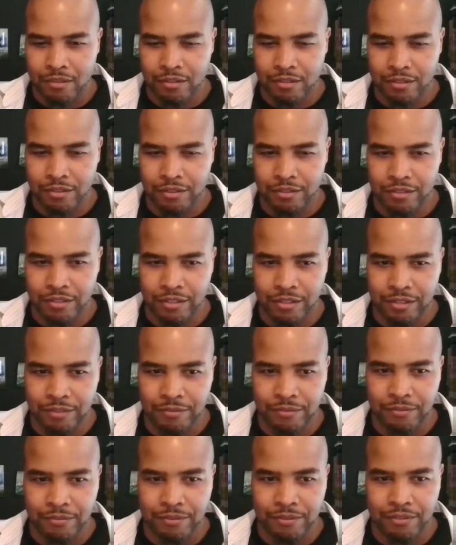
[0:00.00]

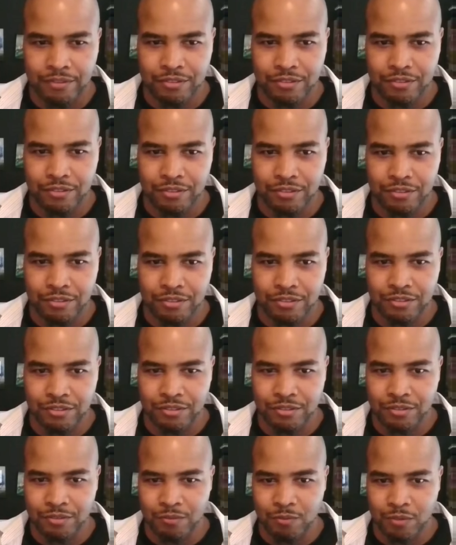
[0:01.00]
enough so you can
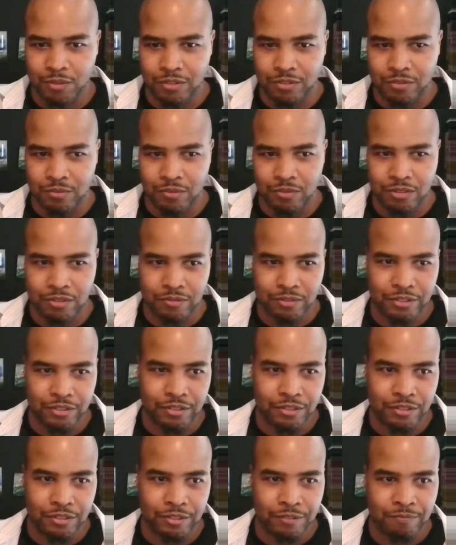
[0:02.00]
discern what's well over
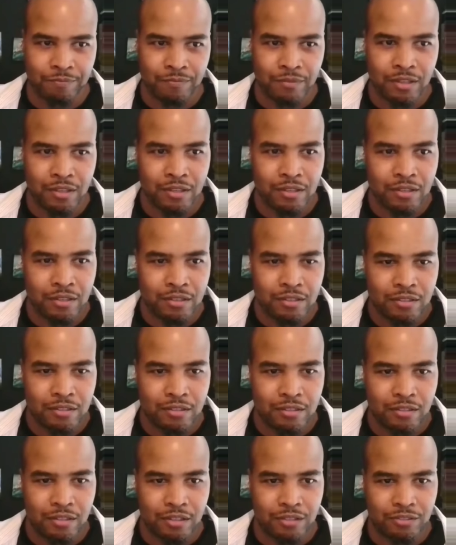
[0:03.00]
here.
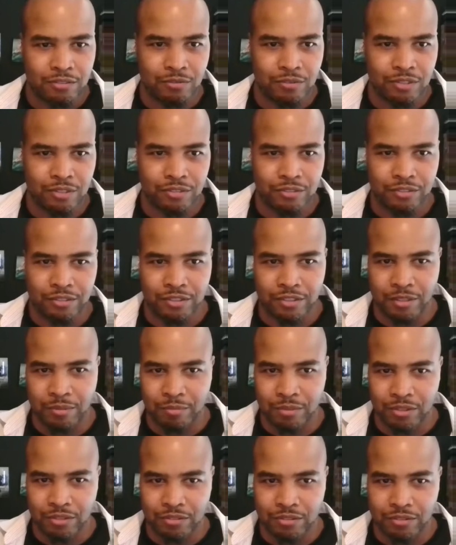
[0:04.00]
Also, one other thing that I'm
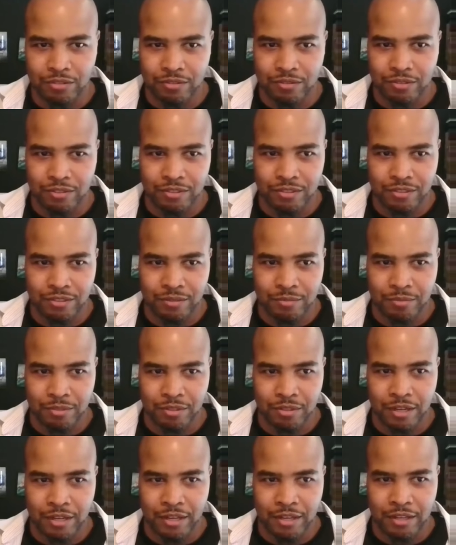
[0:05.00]
going to do is I'm
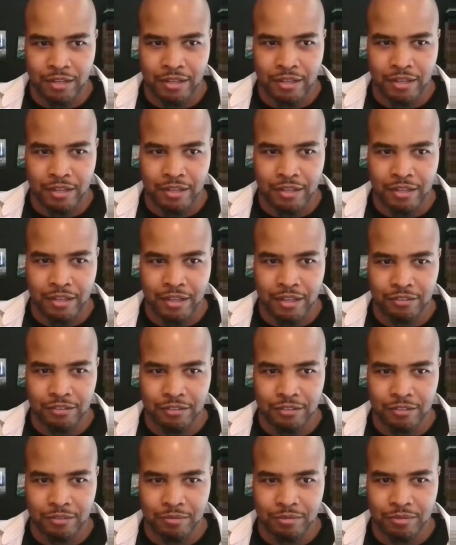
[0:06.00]
going to add a
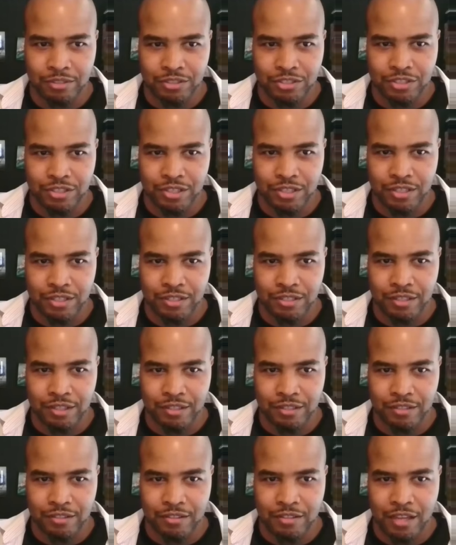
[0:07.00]
little bit of shade at
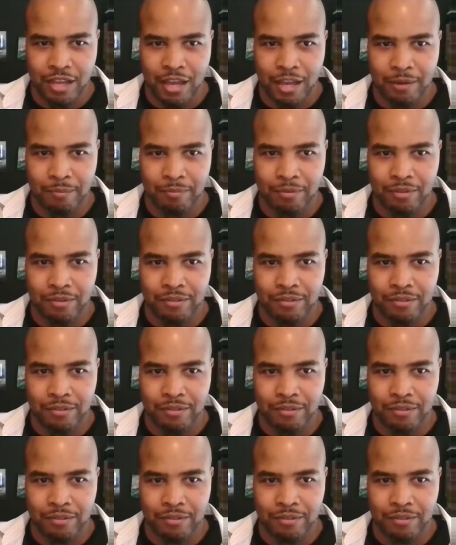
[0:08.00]
the top